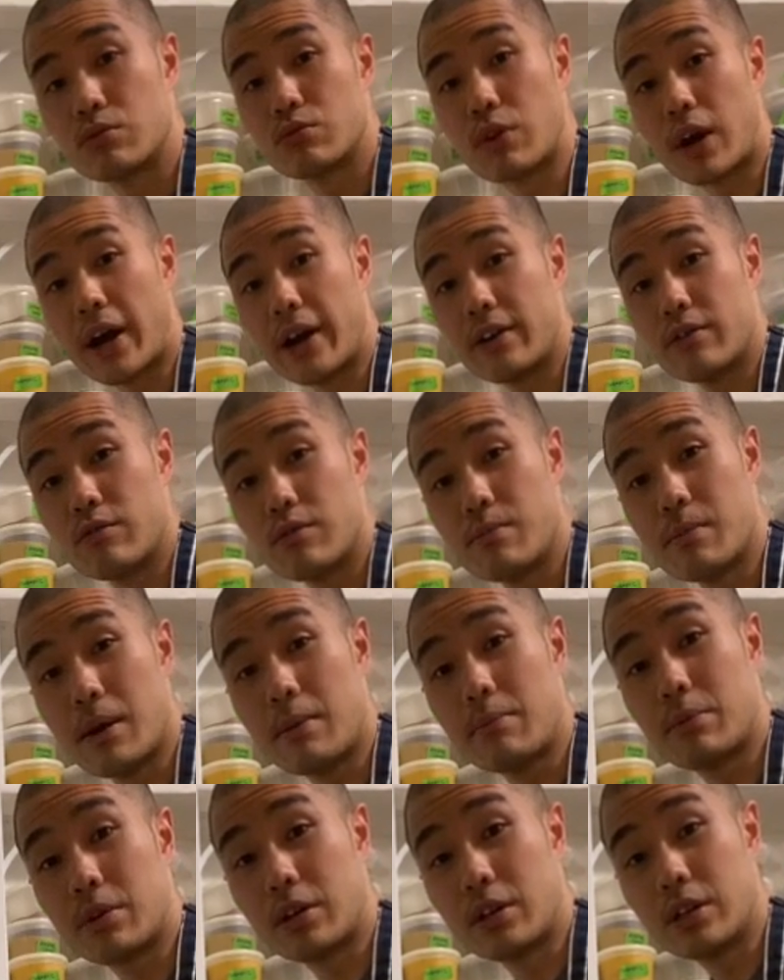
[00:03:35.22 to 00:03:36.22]
Right,
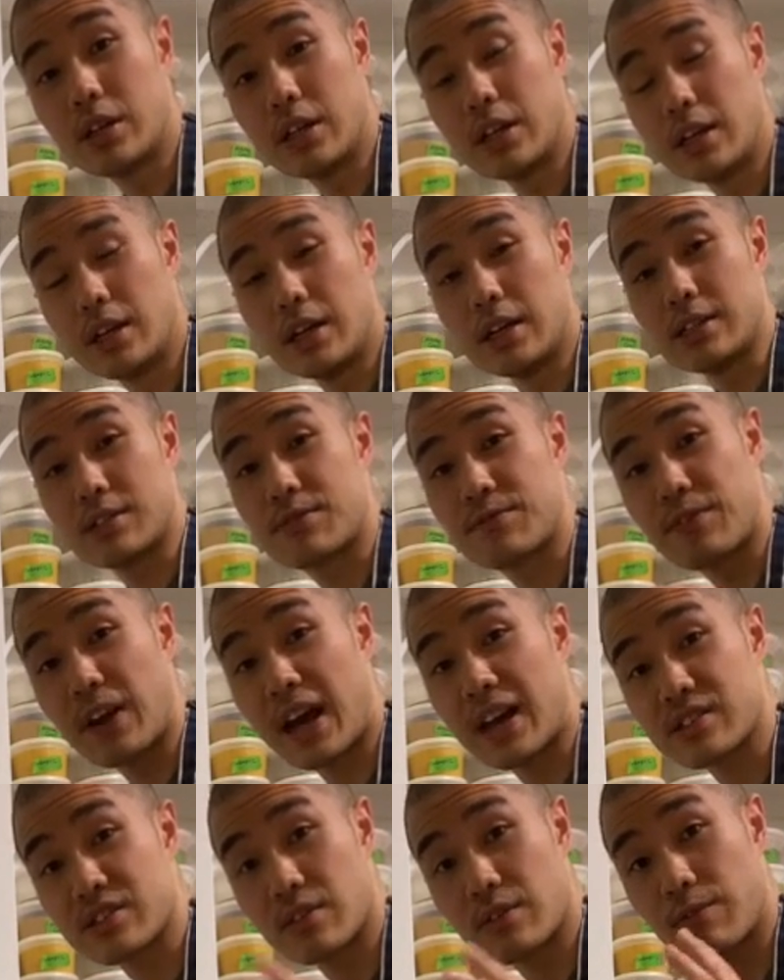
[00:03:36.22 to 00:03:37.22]
remember, it's
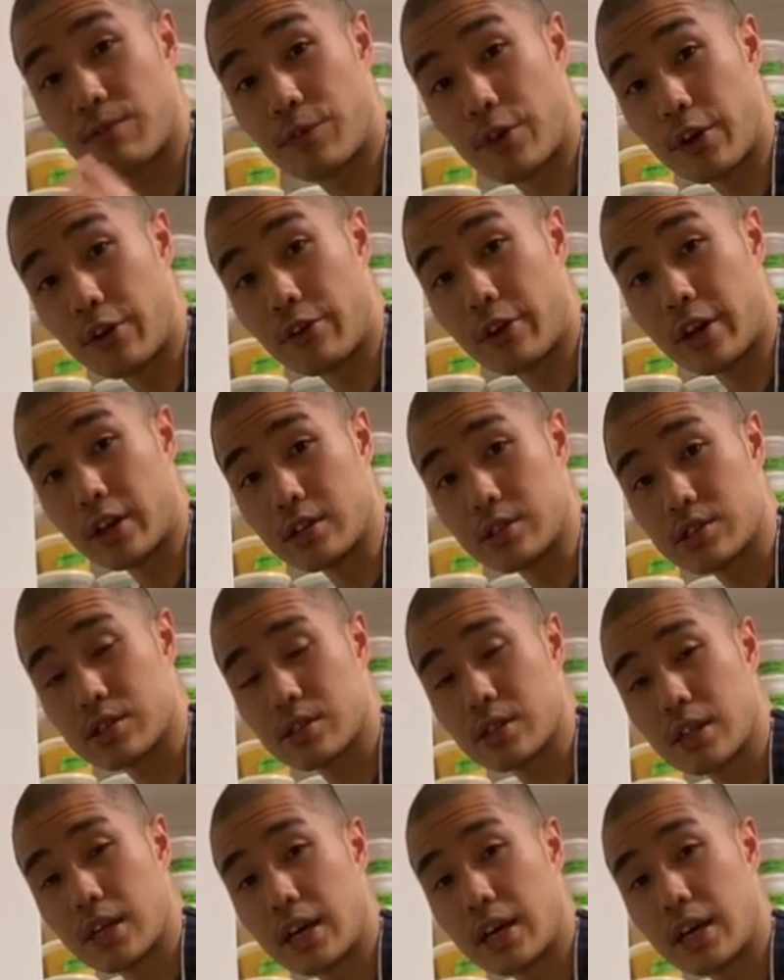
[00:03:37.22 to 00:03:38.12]
fast and furious.